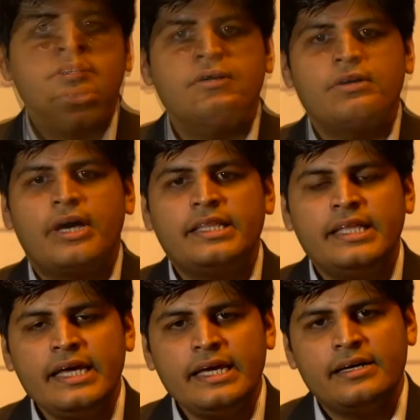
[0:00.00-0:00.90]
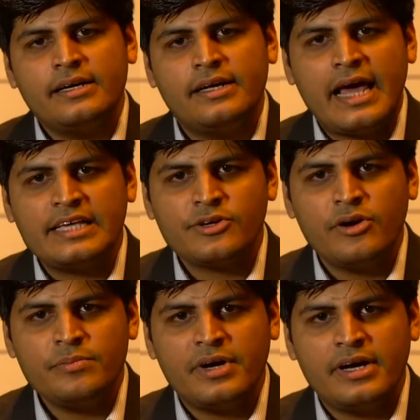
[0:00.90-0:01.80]
So I think
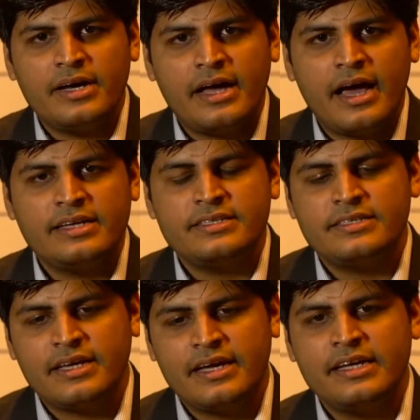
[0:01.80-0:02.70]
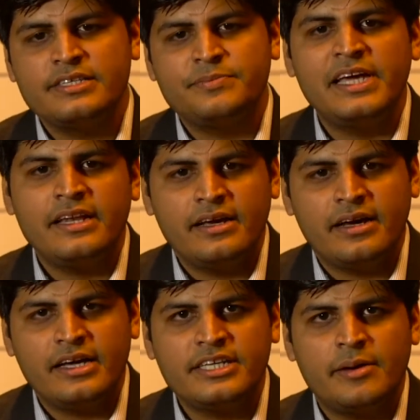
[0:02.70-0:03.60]
NASCOM, as it has been
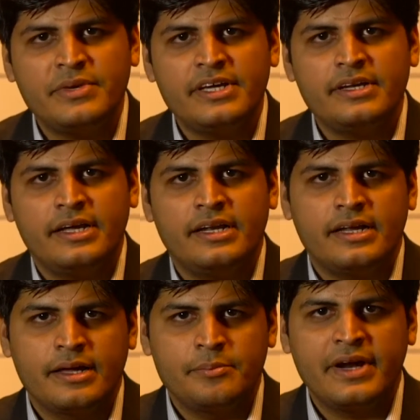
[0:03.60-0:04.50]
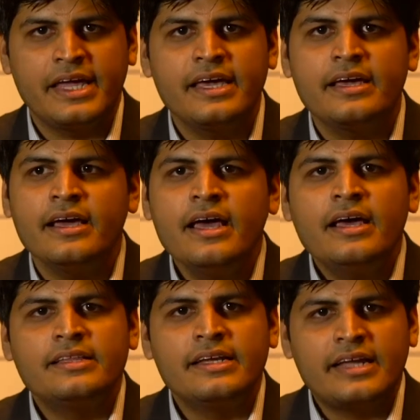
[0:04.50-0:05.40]
a champion in bringing
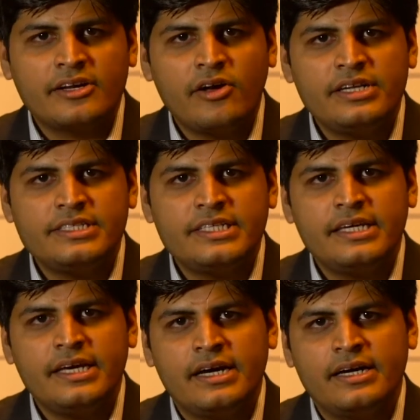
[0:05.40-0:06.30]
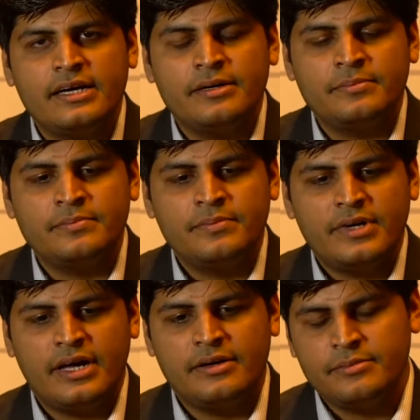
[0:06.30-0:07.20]
the technology,
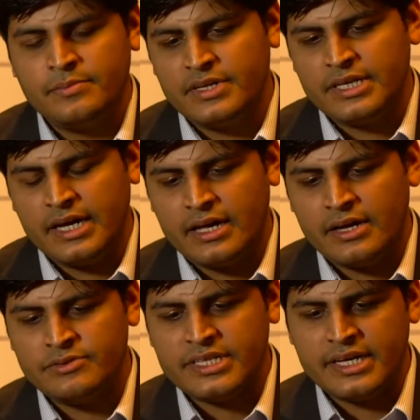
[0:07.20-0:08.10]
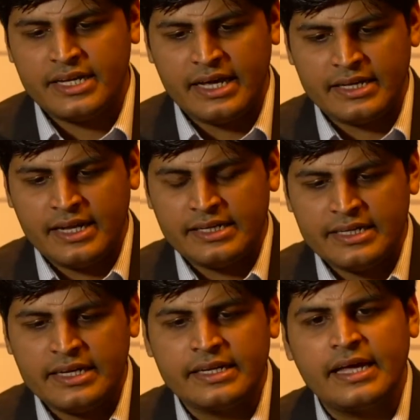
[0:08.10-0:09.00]
I would say like
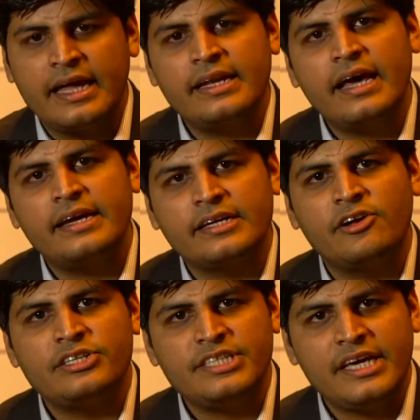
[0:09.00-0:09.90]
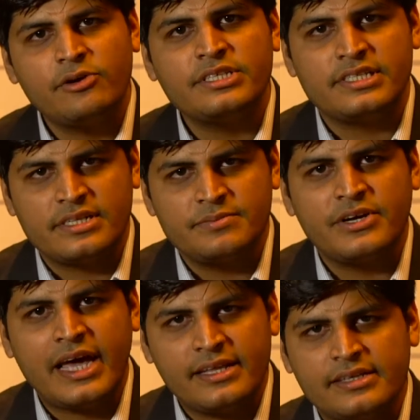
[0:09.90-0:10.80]
the entire technology ecosystem
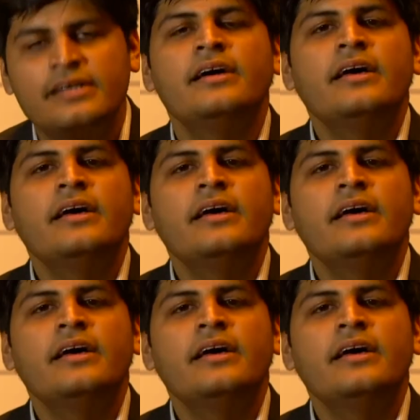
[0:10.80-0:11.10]
together,